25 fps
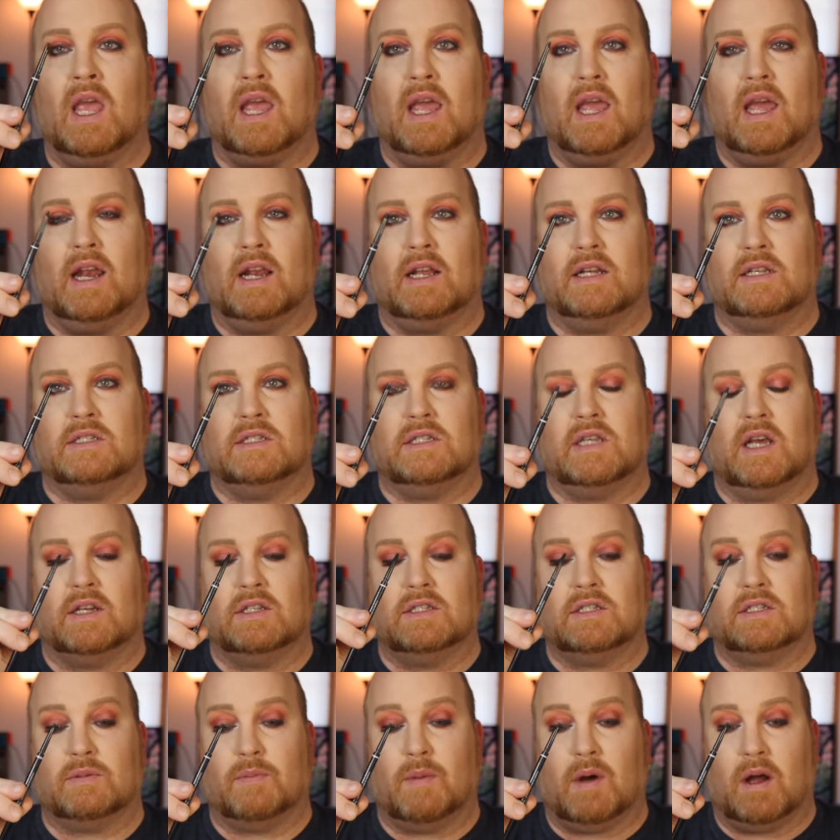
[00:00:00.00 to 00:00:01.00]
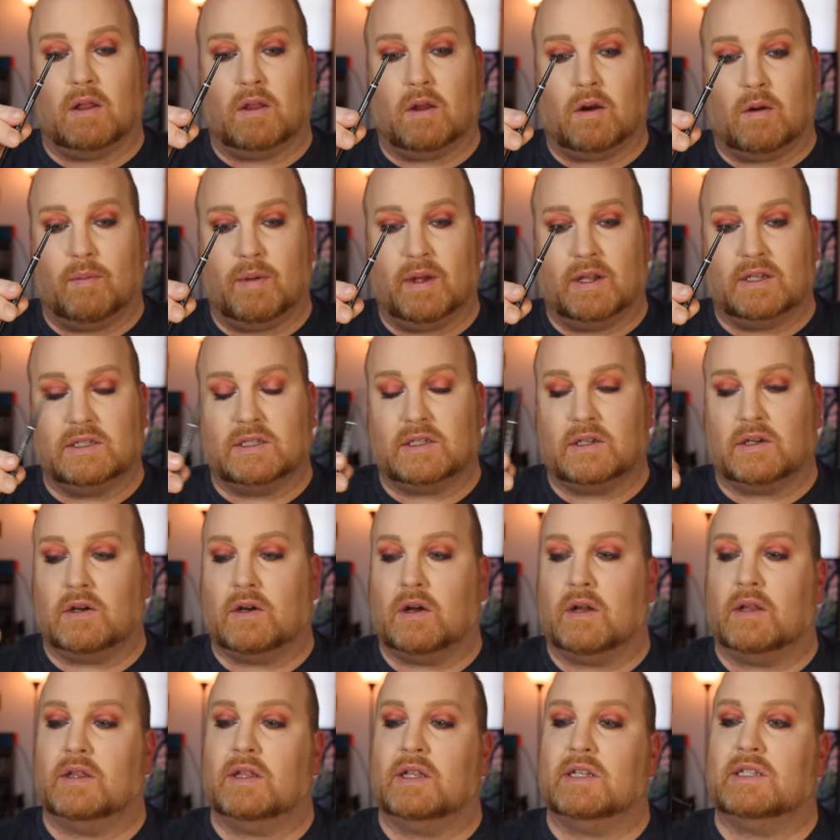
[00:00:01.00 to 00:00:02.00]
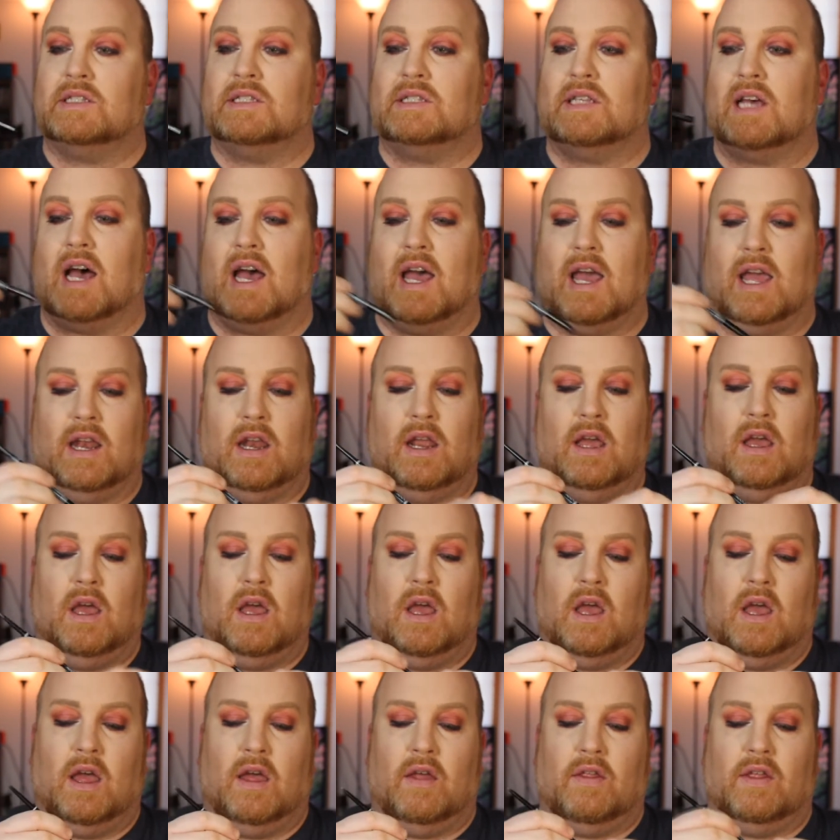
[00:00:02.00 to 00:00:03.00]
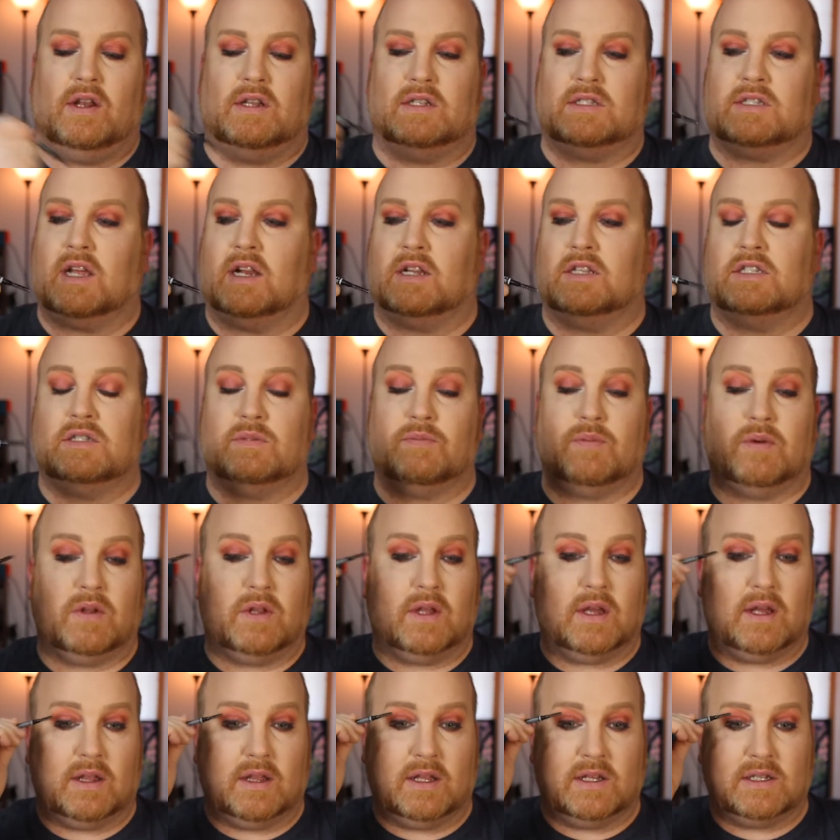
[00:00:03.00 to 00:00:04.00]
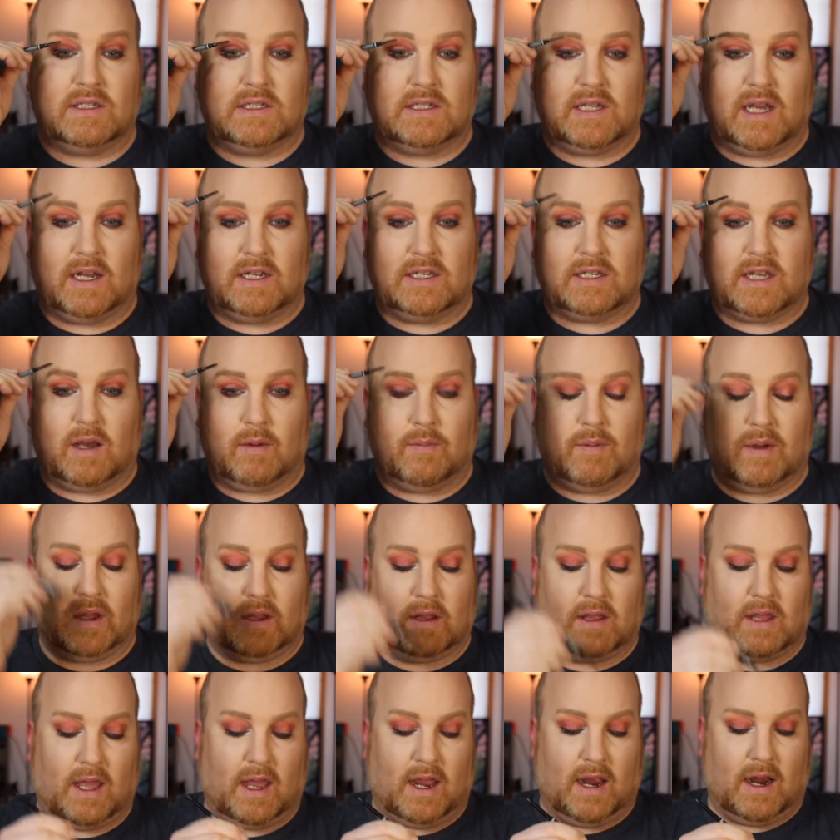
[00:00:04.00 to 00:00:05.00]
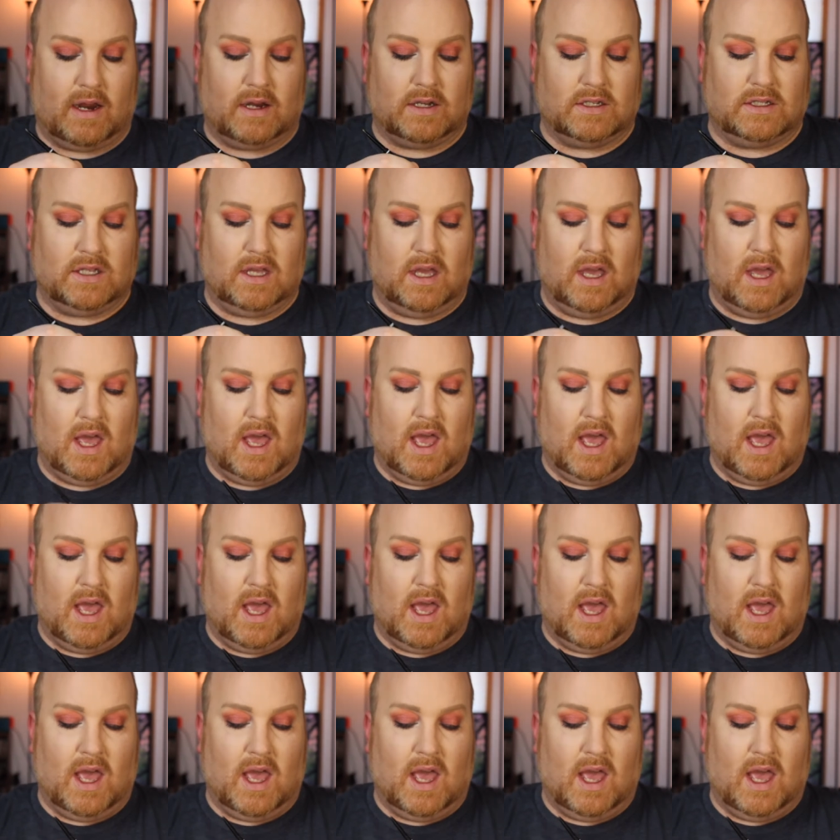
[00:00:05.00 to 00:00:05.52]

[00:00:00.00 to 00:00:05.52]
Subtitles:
It is a small little pencil on this side, and then it's got a spoolie on this side to help you get the hairs.